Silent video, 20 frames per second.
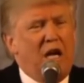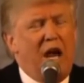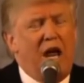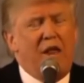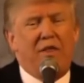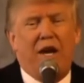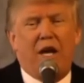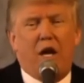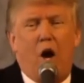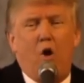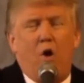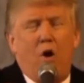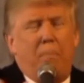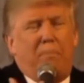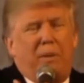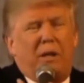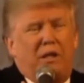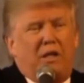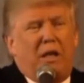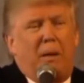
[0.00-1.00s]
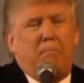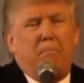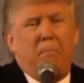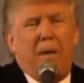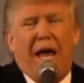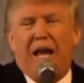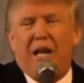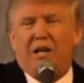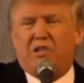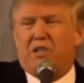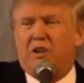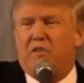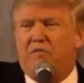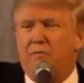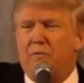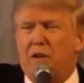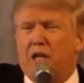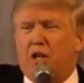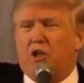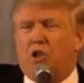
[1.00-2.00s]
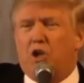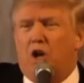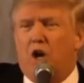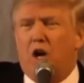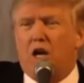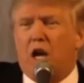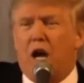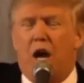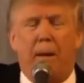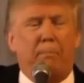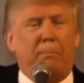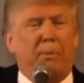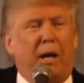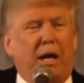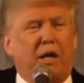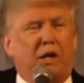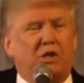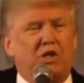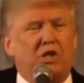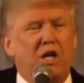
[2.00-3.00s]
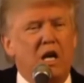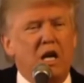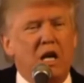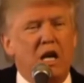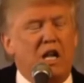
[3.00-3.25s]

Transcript: And they go and build a massive military complex